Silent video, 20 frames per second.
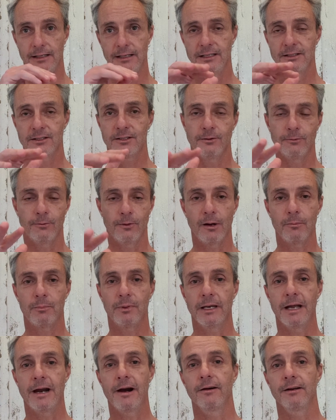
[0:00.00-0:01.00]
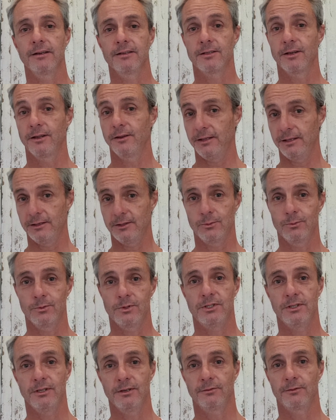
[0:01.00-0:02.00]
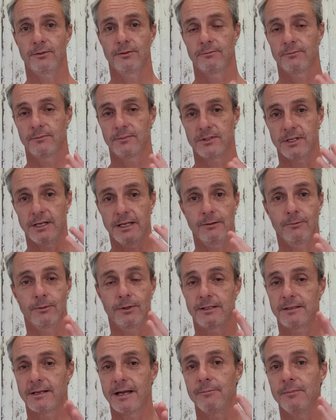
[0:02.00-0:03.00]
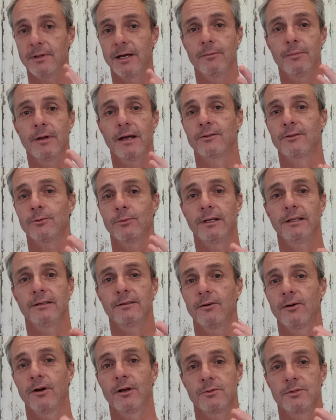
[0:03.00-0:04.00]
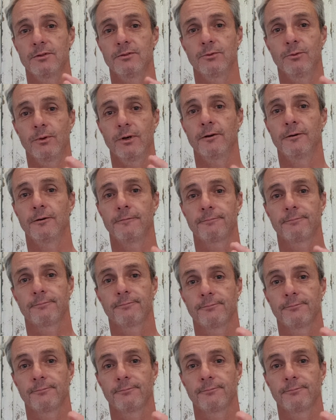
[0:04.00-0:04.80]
into the right polarity, so things will shift. So you want to tap that about 20 times as well.